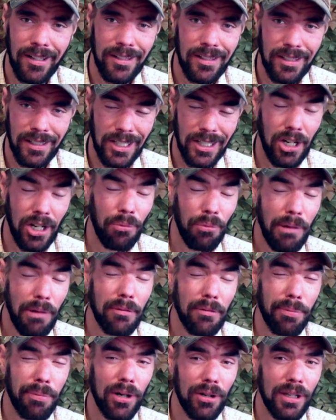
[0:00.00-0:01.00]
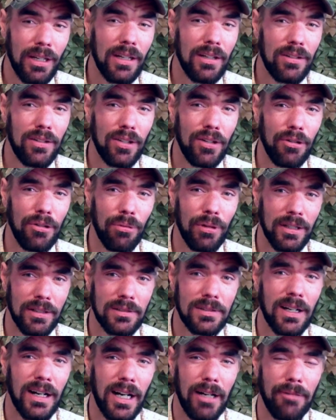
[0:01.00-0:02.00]
You know, we were broke into one
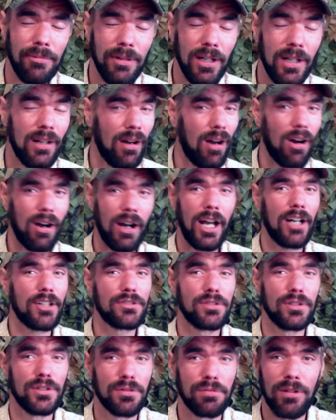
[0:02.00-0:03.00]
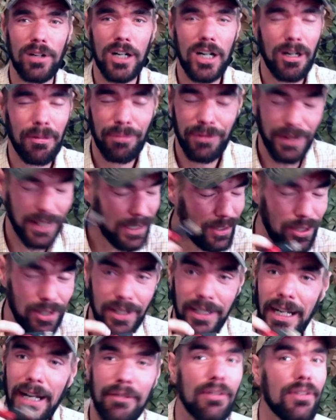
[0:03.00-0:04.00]
time. Our house was robbed. They took
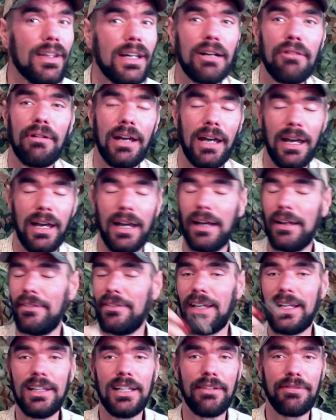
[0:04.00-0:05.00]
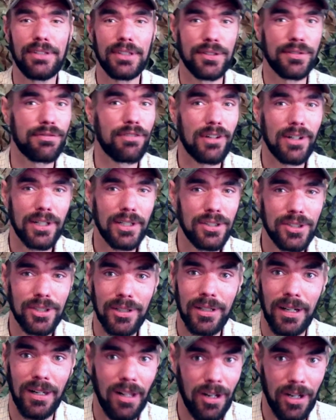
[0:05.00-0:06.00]
everything we had. They left us furniture
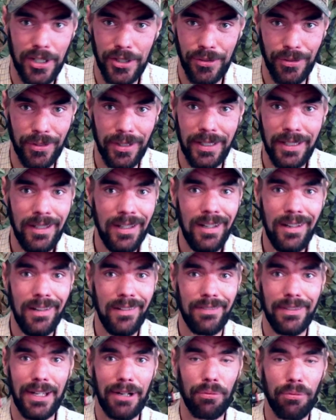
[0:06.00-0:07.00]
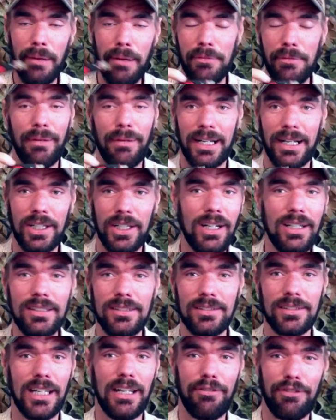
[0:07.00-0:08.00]
and laundry. They ripped my gun
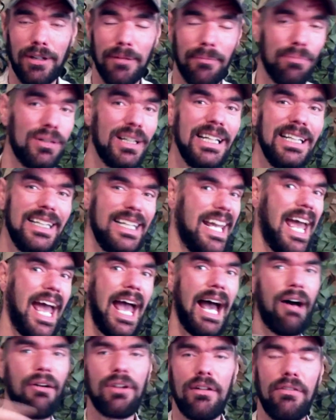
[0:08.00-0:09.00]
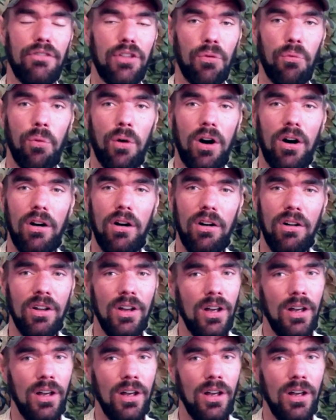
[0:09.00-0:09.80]
safe completely out of the wall.